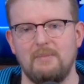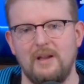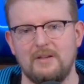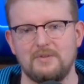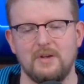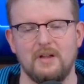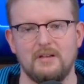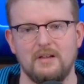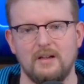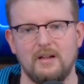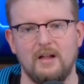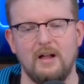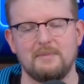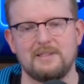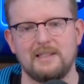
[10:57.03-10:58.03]

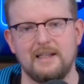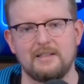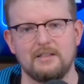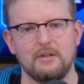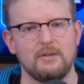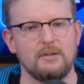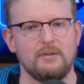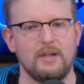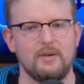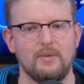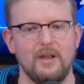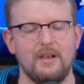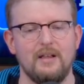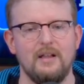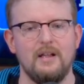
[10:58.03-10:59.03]

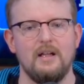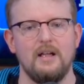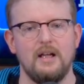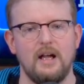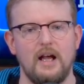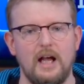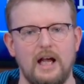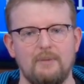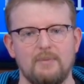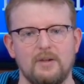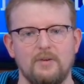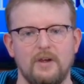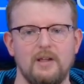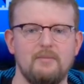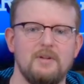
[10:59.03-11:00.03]
patreon.com/loadingreadyrun. I've been
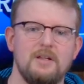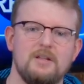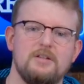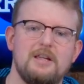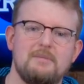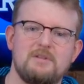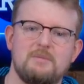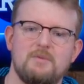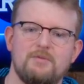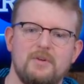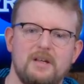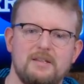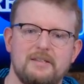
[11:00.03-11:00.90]
Graham. James has been running